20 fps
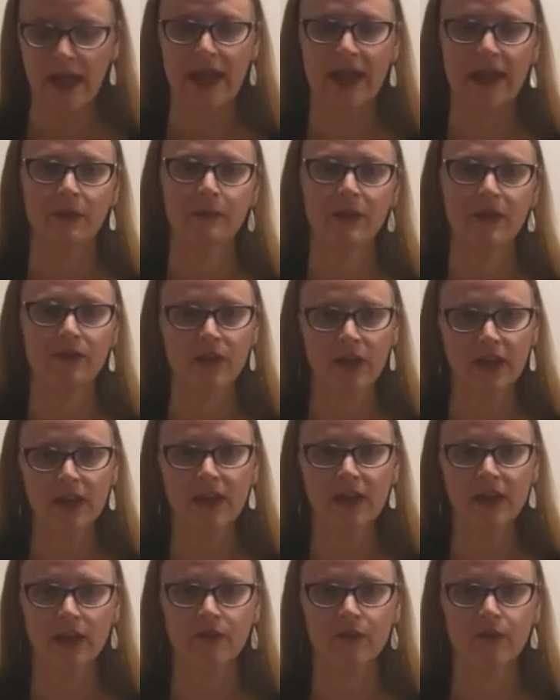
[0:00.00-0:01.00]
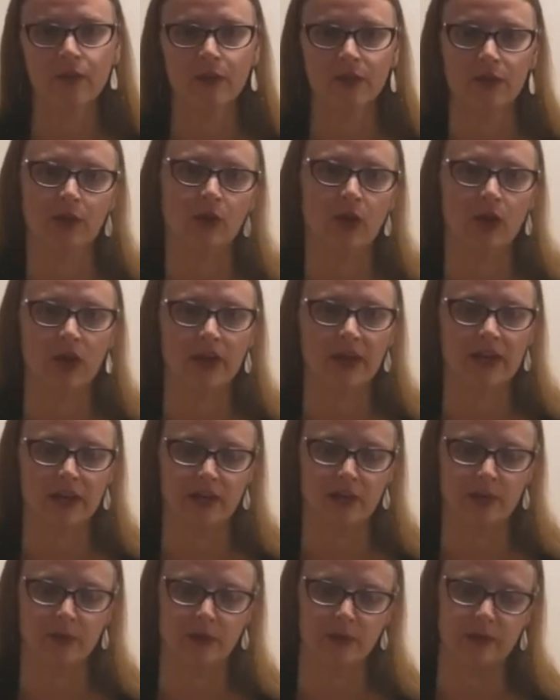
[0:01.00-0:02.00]
And be very careful when you are
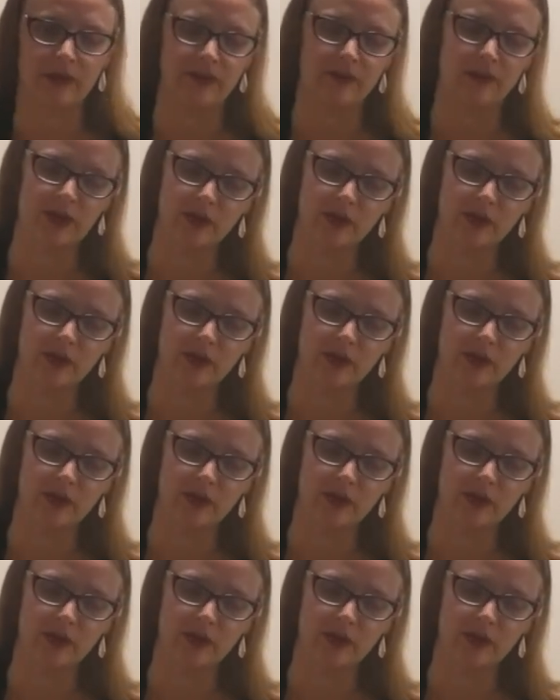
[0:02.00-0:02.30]
getting your pumpkin